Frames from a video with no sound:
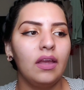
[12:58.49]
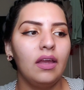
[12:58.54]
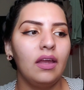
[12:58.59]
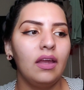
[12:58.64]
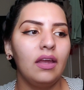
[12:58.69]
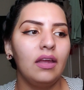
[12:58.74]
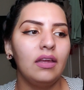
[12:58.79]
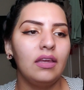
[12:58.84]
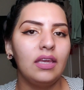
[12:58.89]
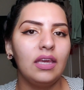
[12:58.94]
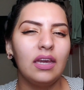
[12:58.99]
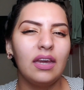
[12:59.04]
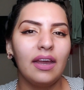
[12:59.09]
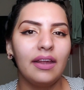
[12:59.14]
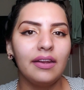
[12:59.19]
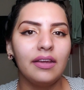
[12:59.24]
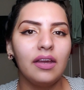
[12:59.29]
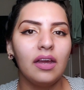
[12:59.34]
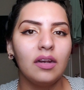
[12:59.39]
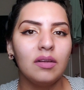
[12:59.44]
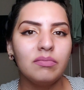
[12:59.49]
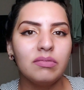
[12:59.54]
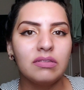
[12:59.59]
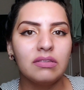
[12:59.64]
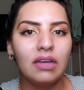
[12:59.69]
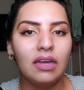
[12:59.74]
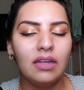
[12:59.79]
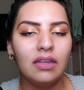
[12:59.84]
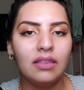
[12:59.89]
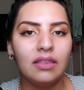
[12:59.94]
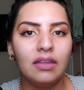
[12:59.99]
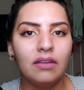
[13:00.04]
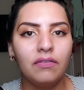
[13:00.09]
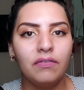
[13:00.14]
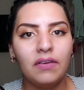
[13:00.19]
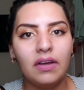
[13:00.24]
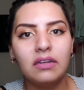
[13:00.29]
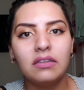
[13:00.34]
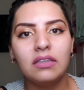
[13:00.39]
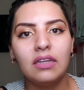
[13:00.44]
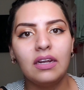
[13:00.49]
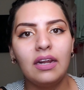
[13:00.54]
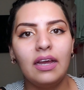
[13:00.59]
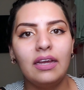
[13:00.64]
And he kind of got upset the fact that